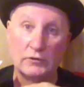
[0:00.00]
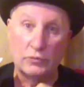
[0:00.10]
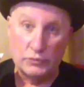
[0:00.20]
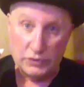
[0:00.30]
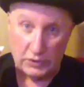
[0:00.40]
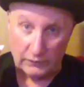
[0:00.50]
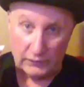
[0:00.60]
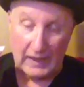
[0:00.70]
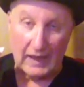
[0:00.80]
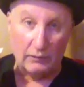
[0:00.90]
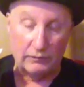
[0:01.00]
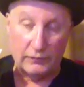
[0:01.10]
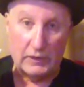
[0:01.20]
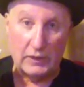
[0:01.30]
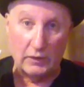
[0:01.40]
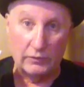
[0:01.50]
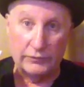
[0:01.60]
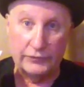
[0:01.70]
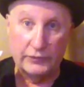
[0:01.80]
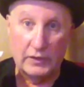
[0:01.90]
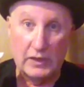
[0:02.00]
to shift down for hills